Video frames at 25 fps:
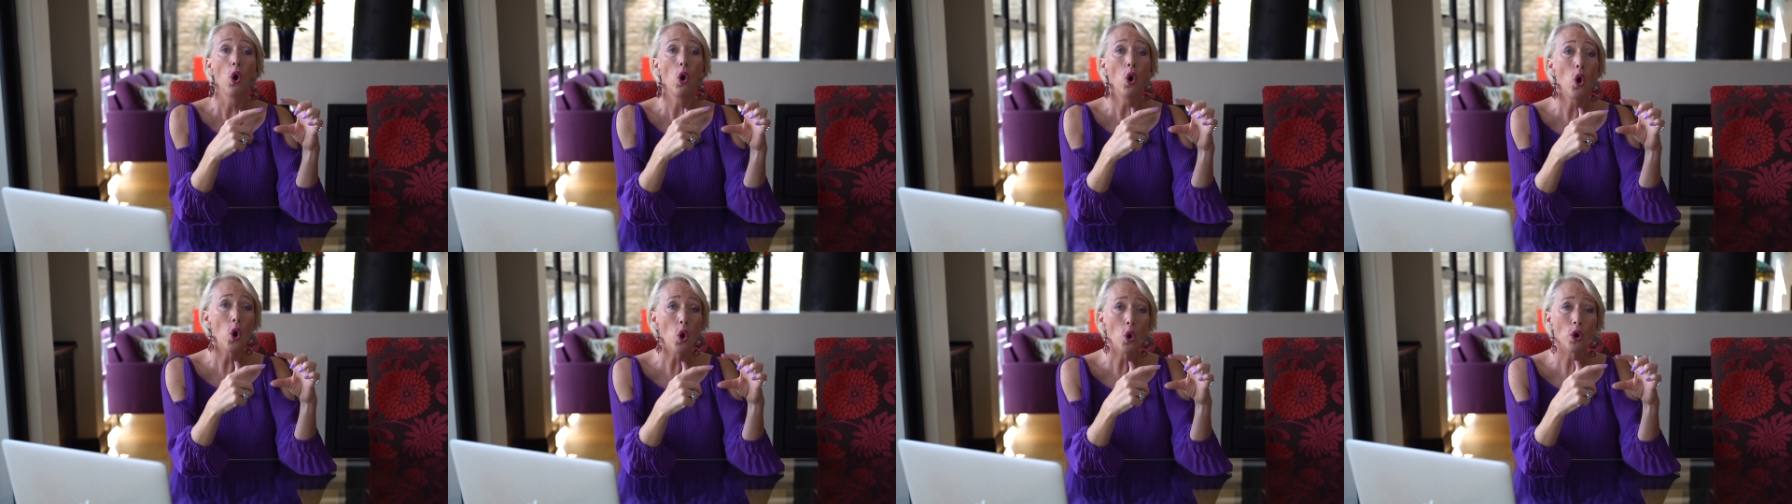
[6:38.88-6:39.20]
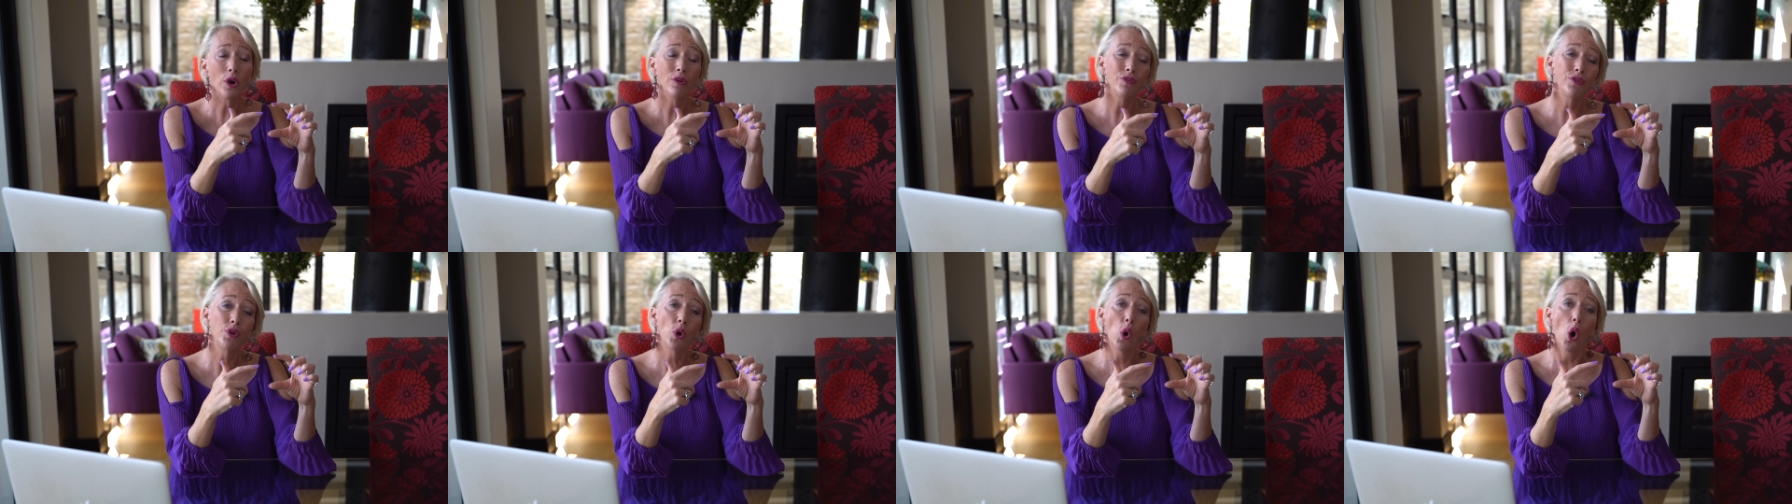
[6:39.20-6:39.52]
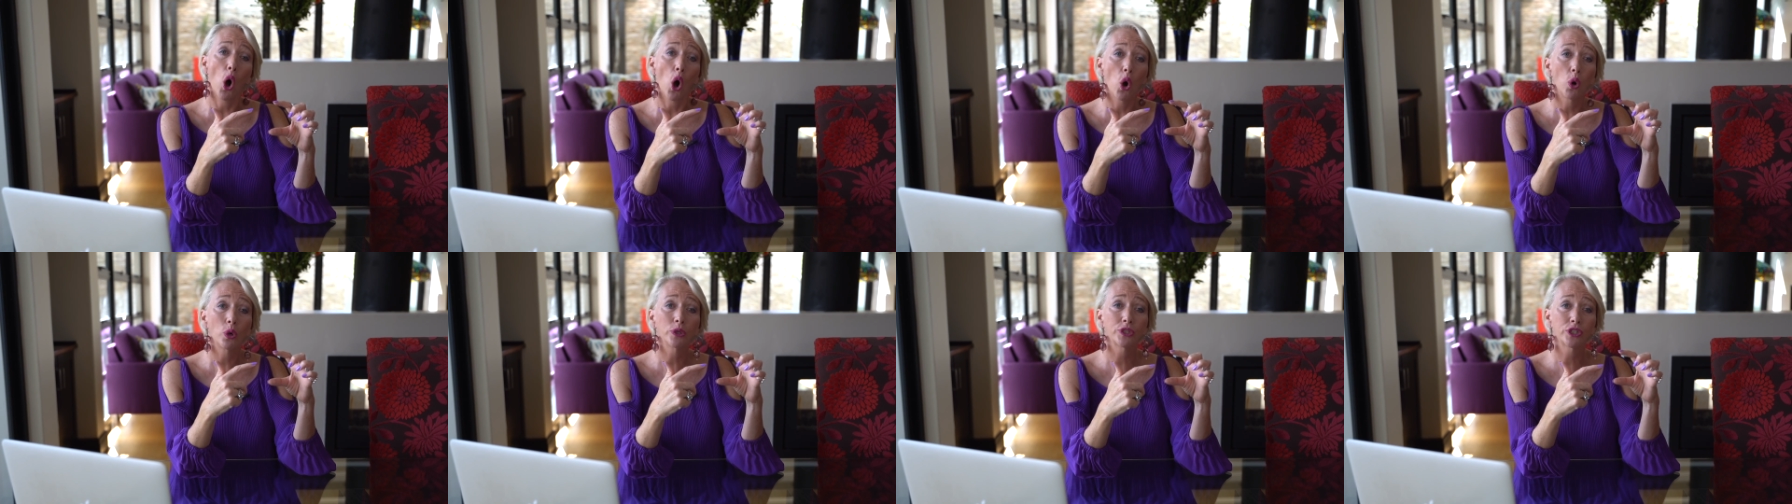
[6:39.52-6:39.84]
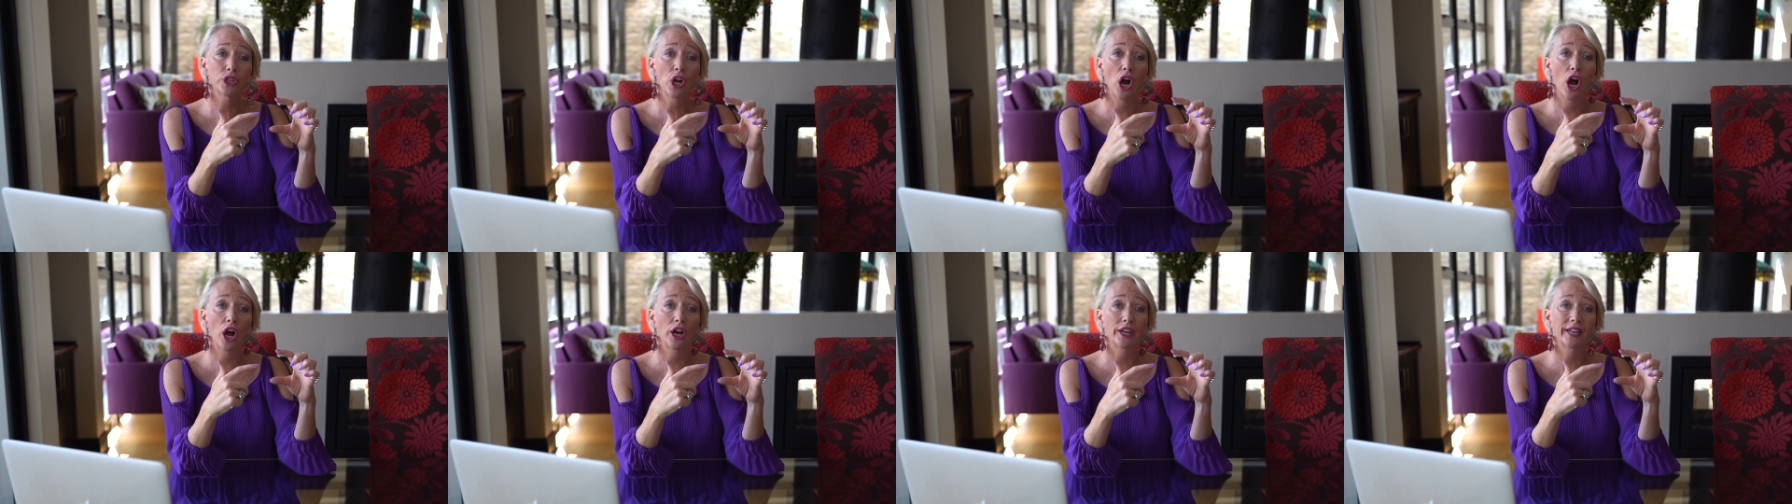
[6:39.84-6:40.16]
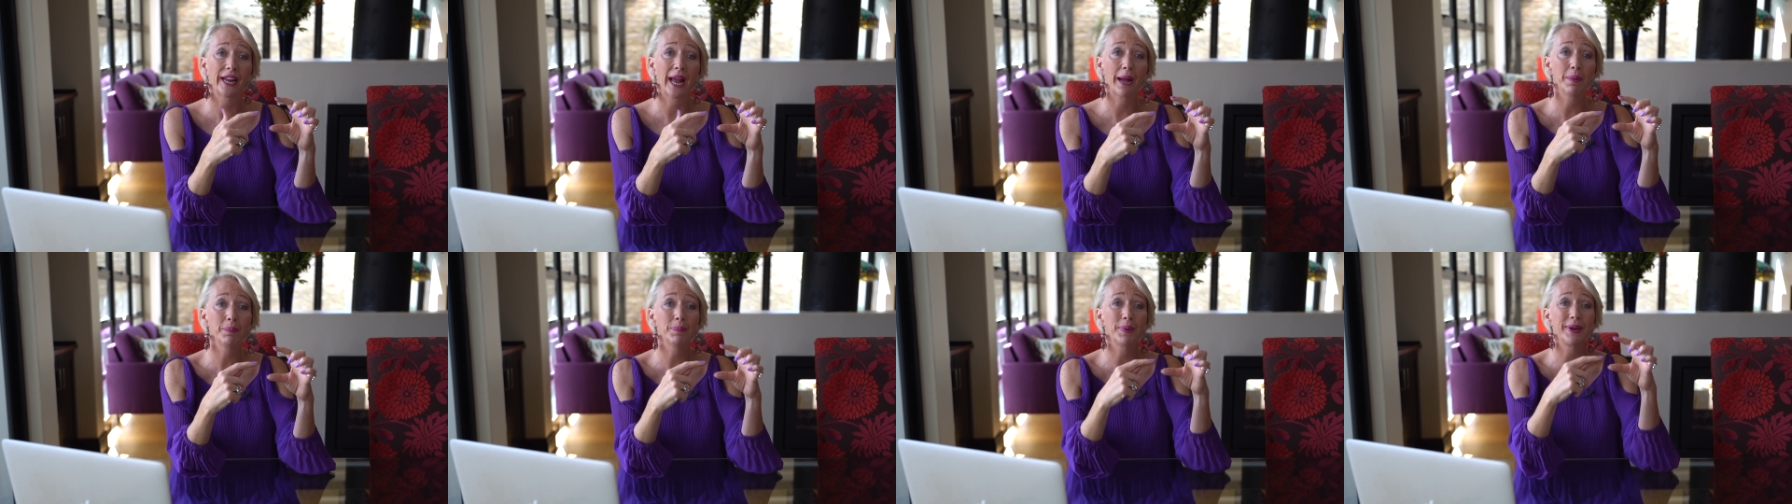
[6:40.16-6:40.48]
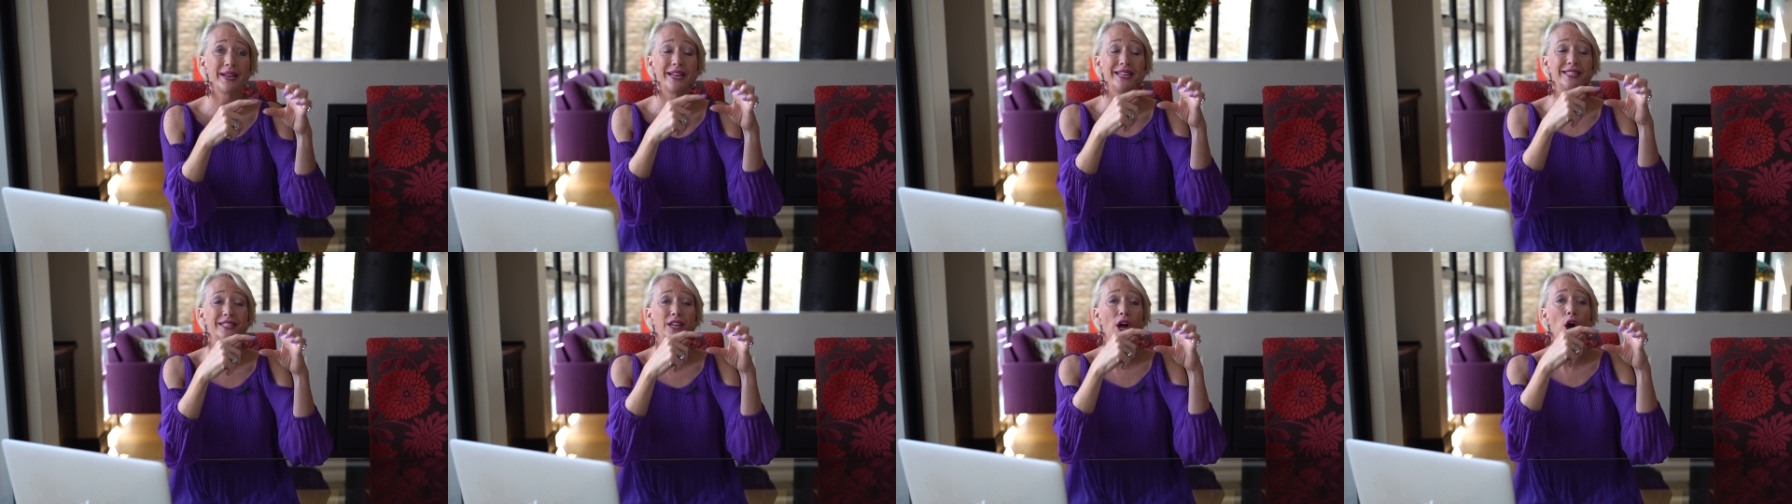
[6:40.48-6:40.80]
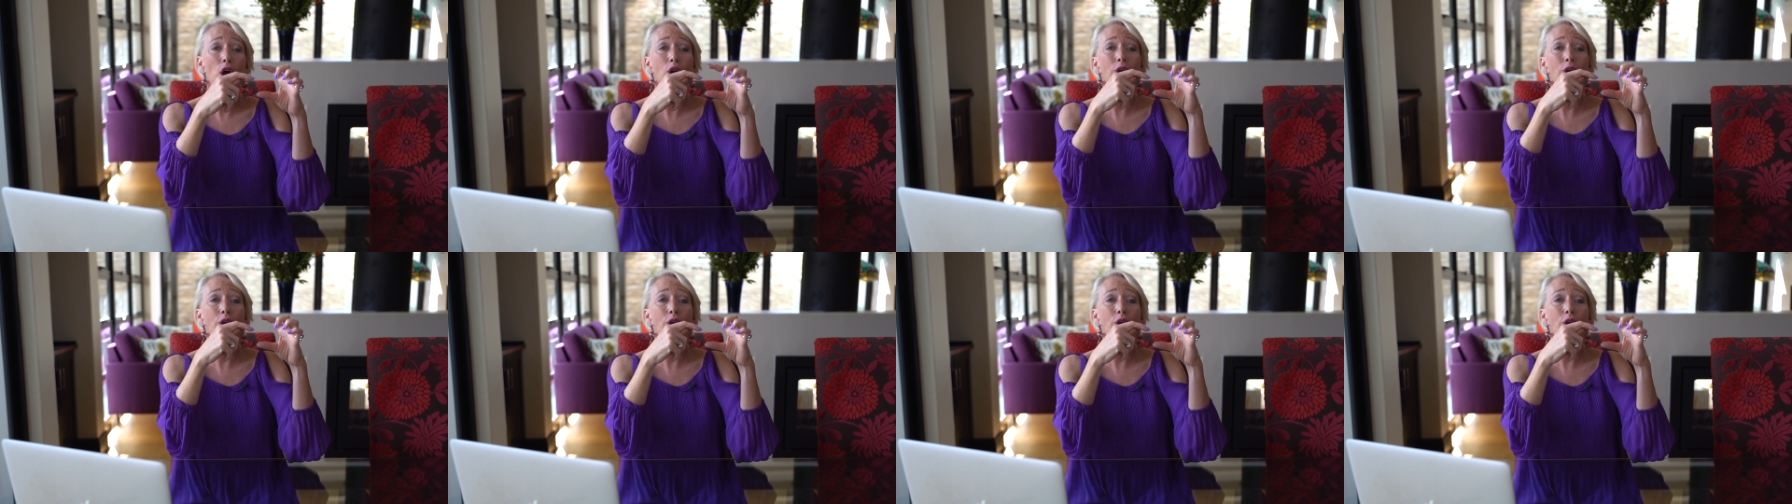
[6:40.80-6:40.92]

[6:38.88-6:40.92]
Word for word: All of your horse cart companies